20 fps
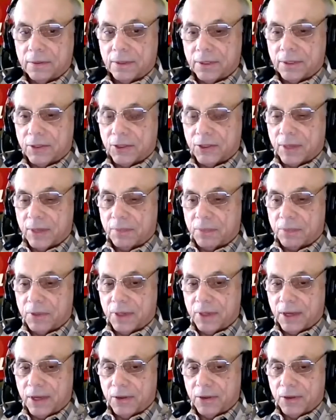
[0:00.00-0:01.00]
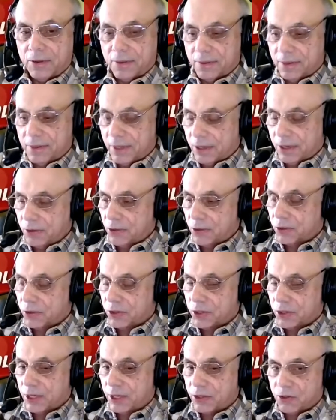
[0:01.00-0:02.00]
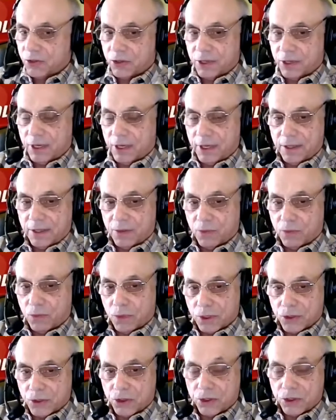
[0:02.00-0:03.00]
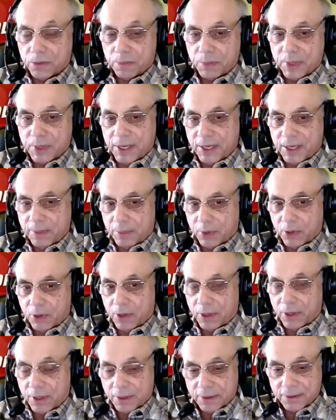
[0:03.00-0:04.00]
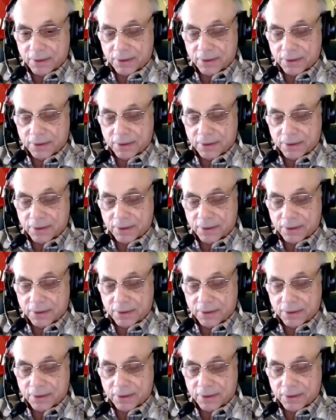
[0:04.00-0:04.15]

except now you're sanctioning the Russian people.